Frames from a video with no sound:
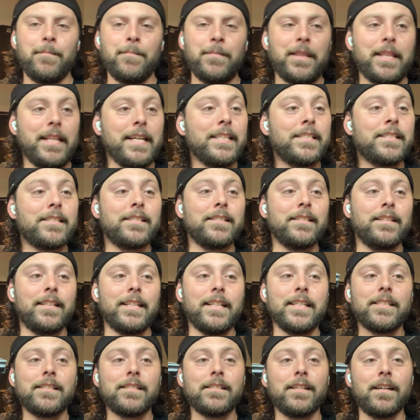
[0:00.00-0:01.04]
This
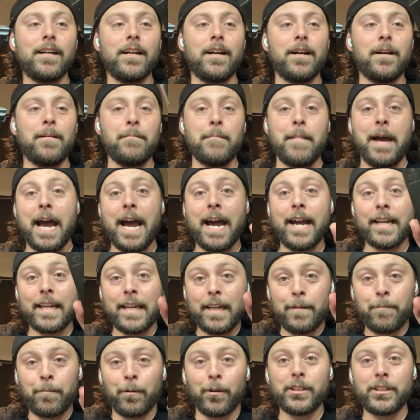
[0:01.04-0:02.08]
mag
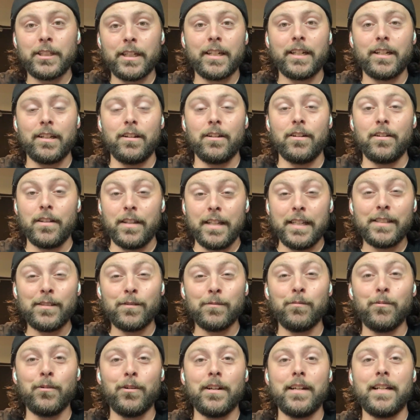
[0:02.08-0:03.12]
in particular, this
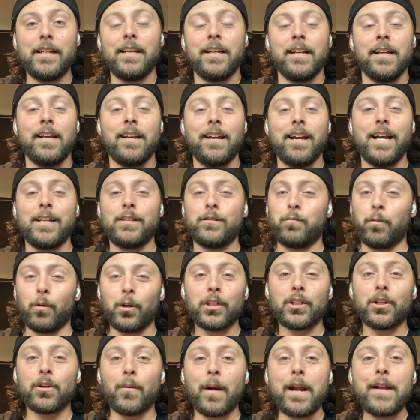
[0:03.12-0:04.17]
one has
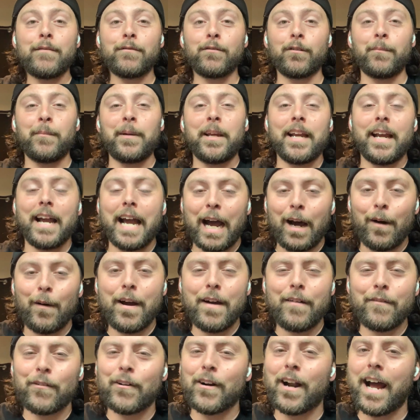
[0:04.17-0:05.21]
worked great for me.
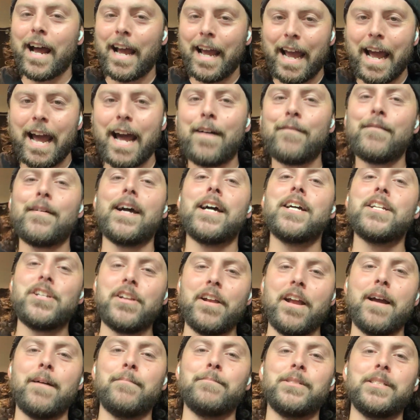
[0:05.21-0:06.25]
However, I have had
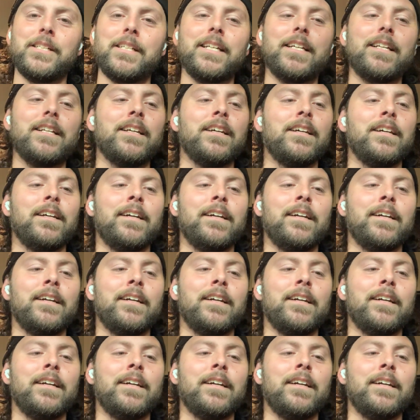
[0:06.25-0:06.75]
jams in it.